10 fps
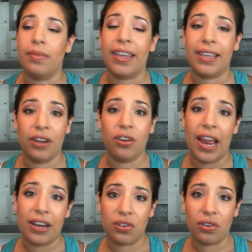like
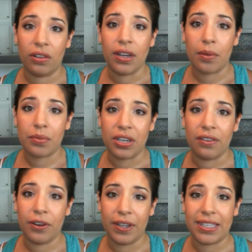international
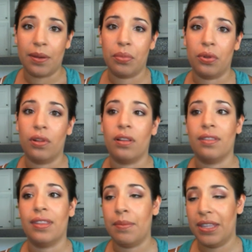adoption, for
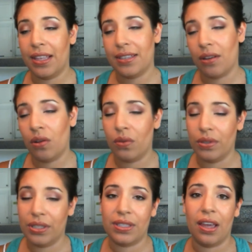example. I mean, that's a
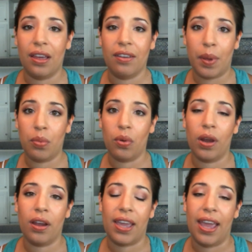whole new set of
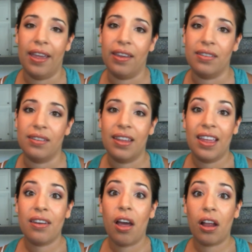paperwork, and
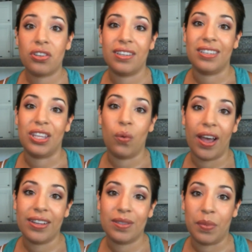not just
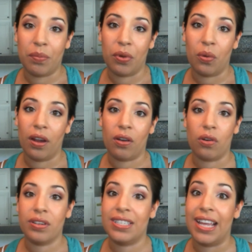U.S.
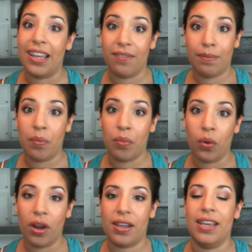paperwork or state
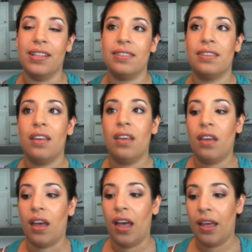paperwork. It's
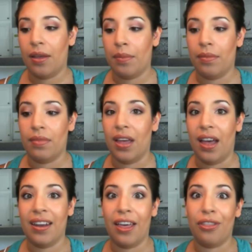
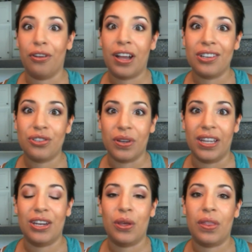another
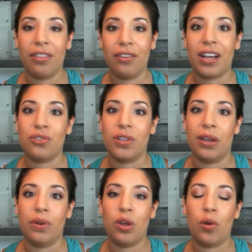country, the other country
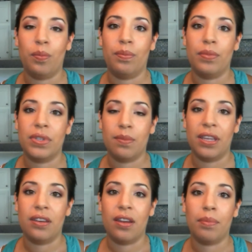that we'd hope to
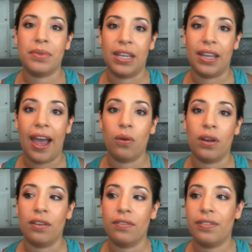be adopting out
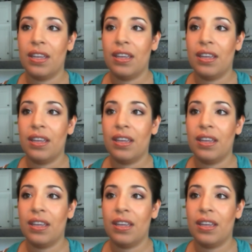of.